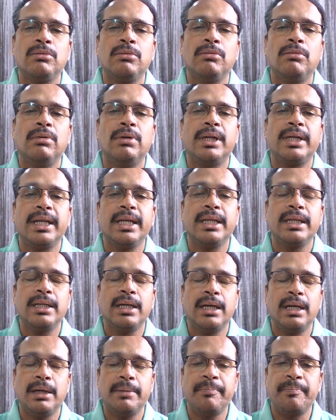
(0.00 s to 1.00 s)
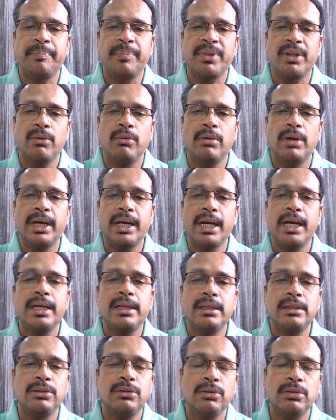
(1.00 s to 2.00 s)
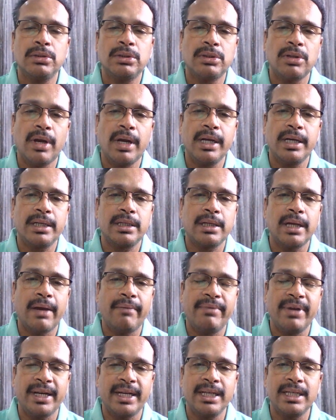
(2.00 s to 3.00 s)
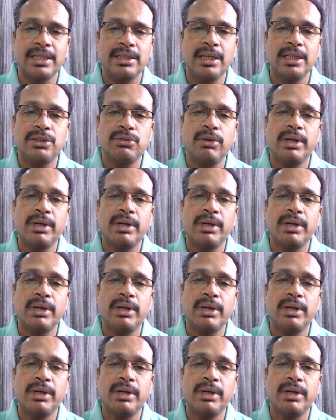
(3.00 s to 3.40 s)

what are those salt affected soils,